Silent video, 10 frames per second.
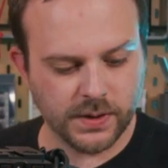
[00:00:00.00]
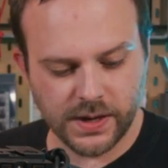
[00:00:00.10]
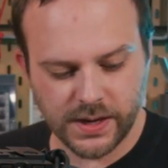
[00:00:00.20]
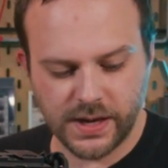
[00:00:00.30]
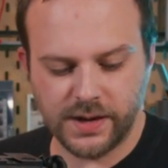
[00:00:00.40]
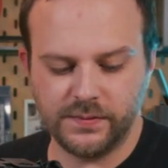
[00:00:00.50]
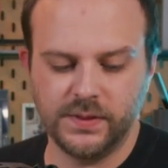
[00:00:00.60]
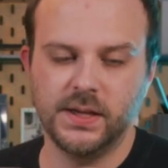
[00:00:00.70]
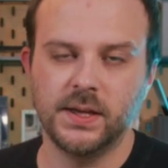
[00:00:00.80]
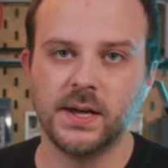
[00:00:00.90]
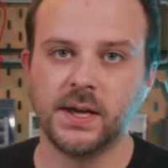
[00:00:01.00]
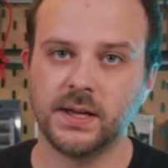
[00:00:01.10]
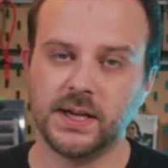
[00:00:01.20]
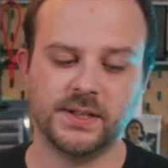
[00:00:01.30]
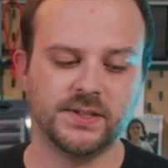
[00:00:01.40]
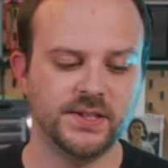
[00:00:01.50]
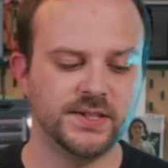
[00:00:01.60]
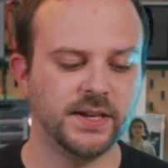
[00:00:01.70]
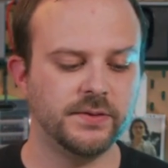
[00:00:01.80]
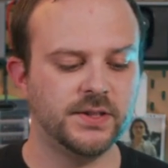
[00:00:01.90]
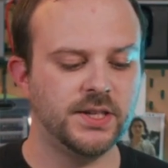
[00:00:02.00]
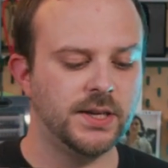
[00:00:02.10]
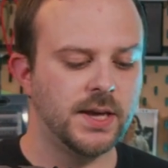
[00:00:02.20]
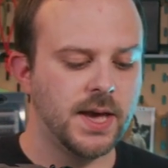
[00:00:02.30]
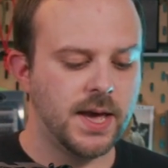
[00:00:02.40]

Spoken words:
I have the Canon C70,